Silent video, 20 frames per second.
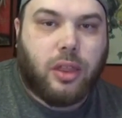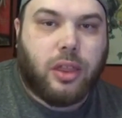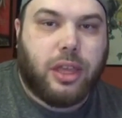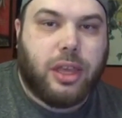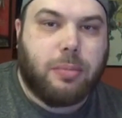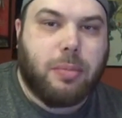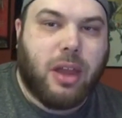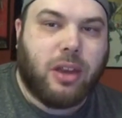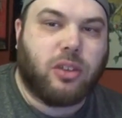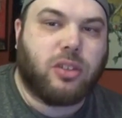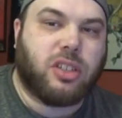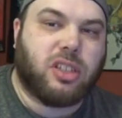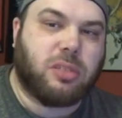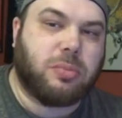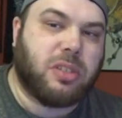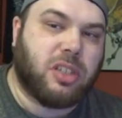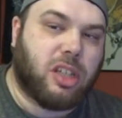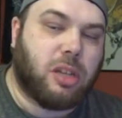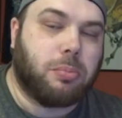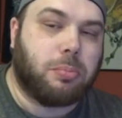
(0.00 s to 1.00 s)
The menu
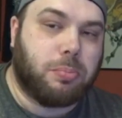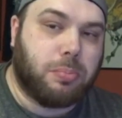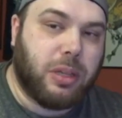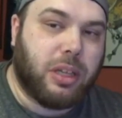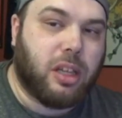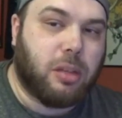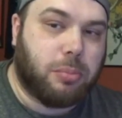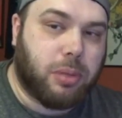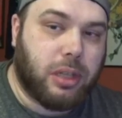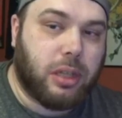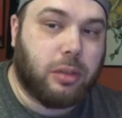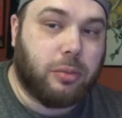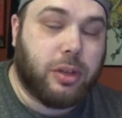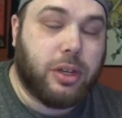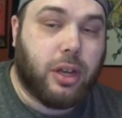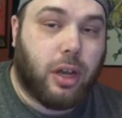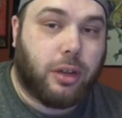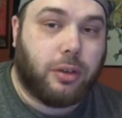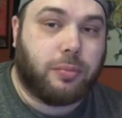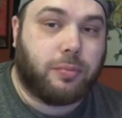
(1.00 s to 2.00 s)
system has been
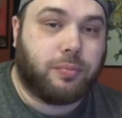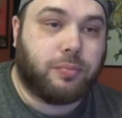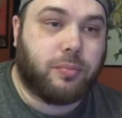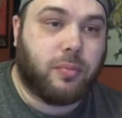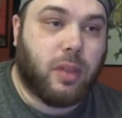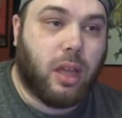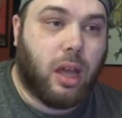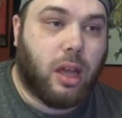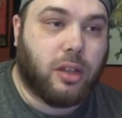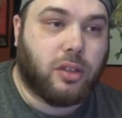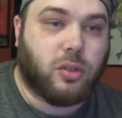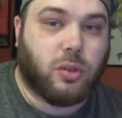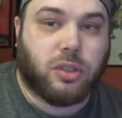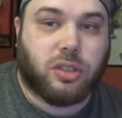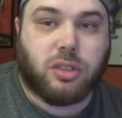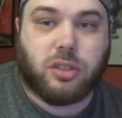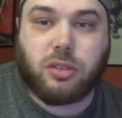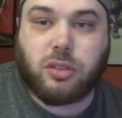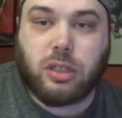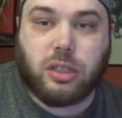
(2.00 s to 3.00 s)
completely redone, so
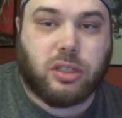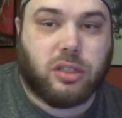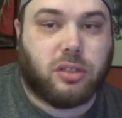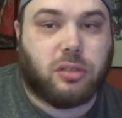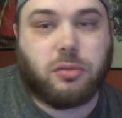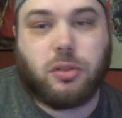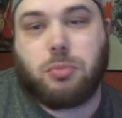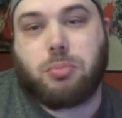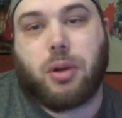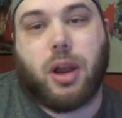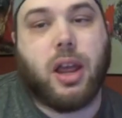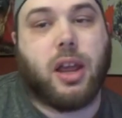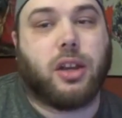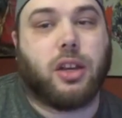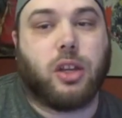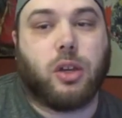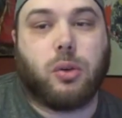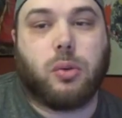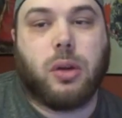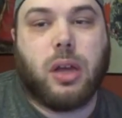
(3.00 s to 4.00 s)
it's brand
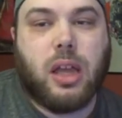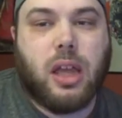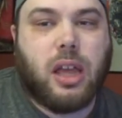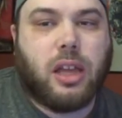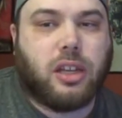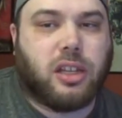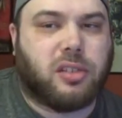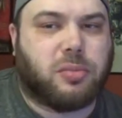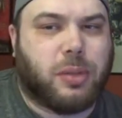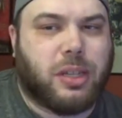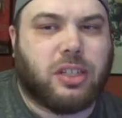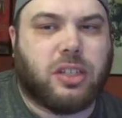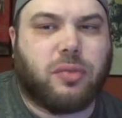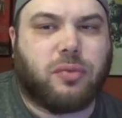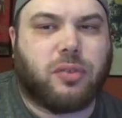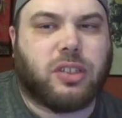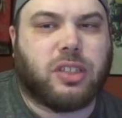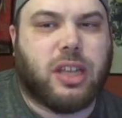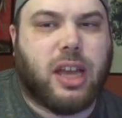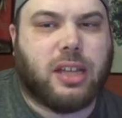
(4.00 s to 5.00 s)
new, displays
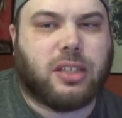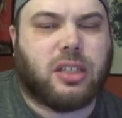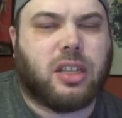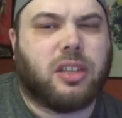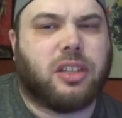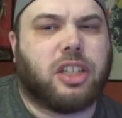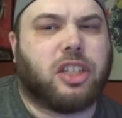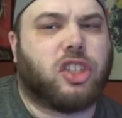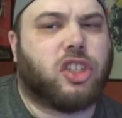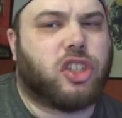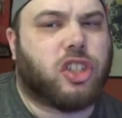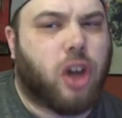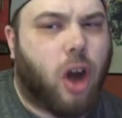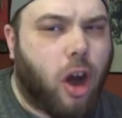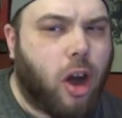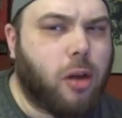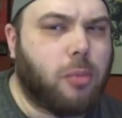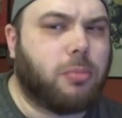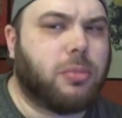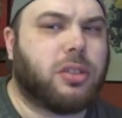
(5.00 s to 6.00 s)
different stats. The
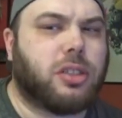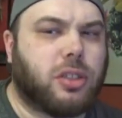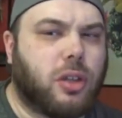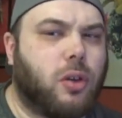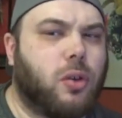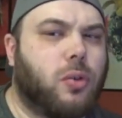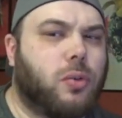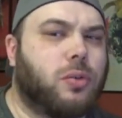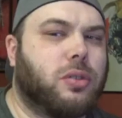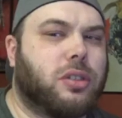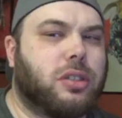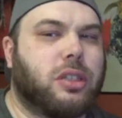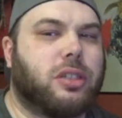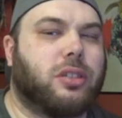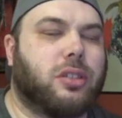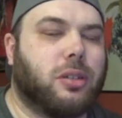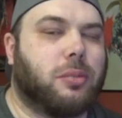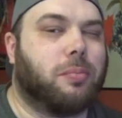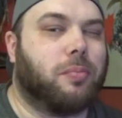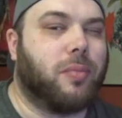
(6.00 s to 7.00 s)
Charm Stone
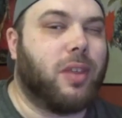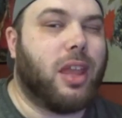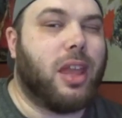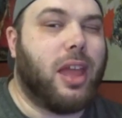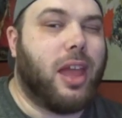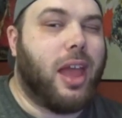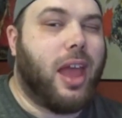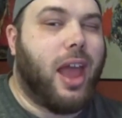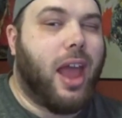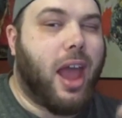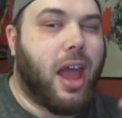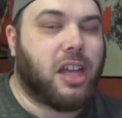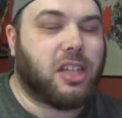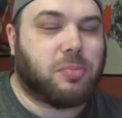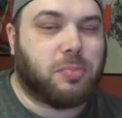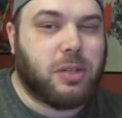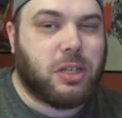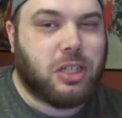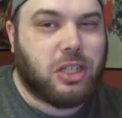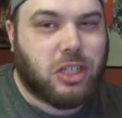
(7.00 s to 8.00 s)
system has
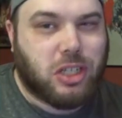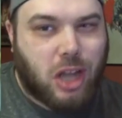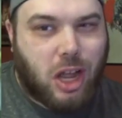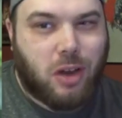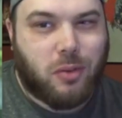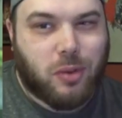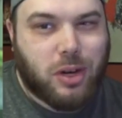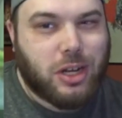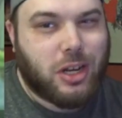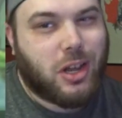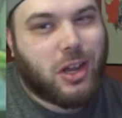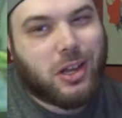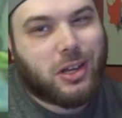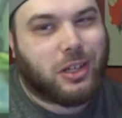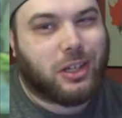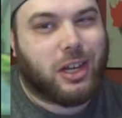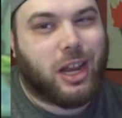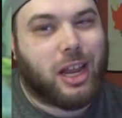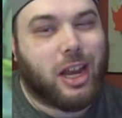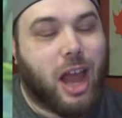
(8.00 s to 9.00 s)
been
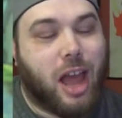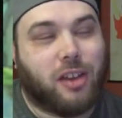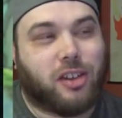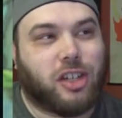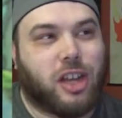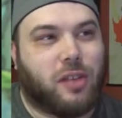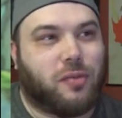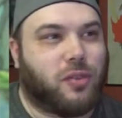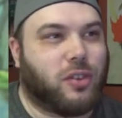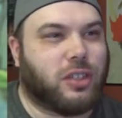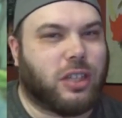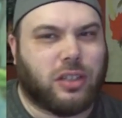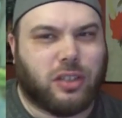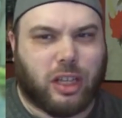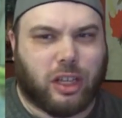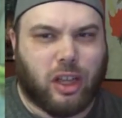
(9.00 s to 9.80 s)
redone, and actually at first I was